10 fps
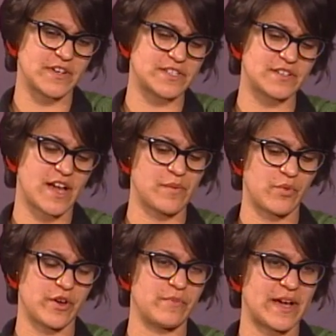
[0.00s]
a time
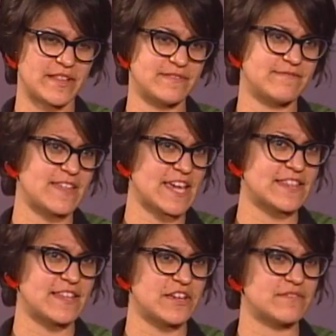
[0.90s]
where you might
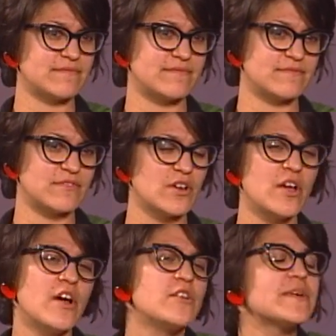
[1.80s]
think that
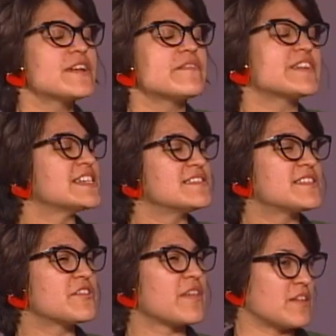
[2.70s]
you might not even
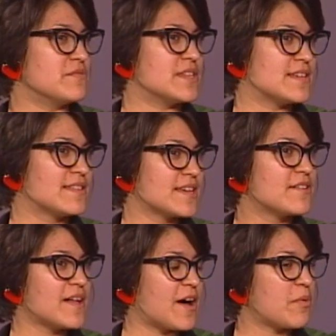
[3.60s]
consider that you need
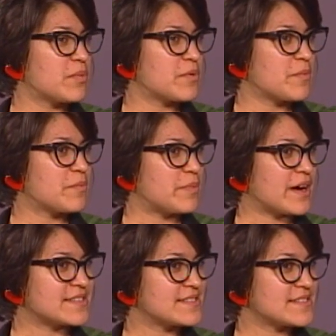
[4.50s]
legal help, mm-hmm.
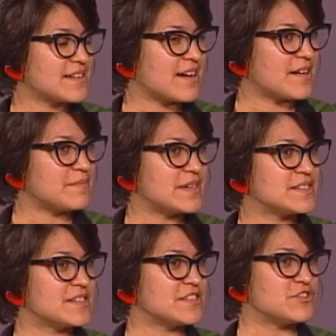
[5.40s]
but um,
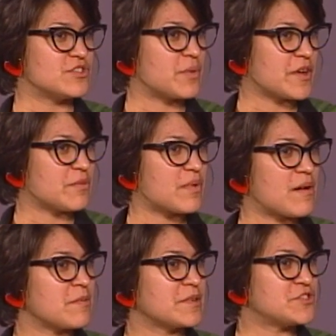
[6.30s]
it's an issue where you
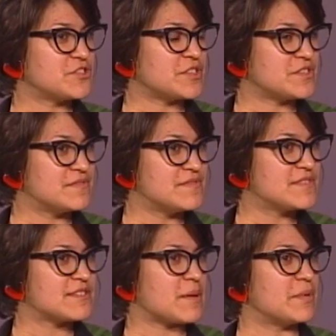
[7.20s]
probably should
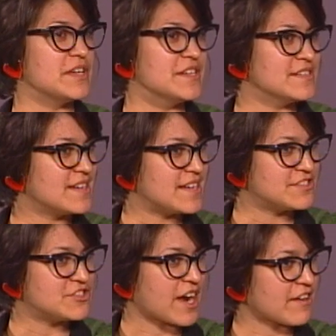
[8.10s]
step in and,
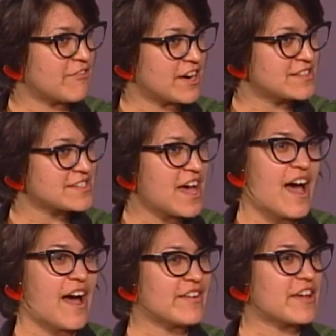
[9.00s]
and check first.
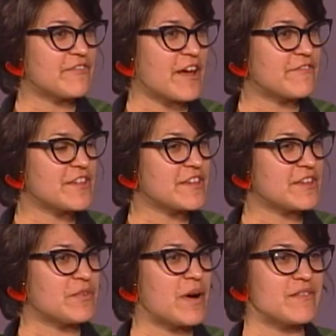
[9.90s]
I mean, I, I feel
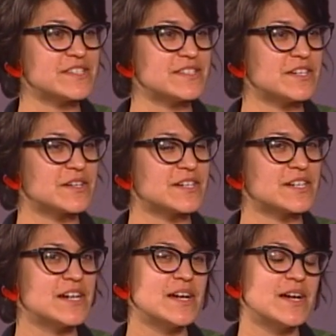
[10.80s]
like you always hear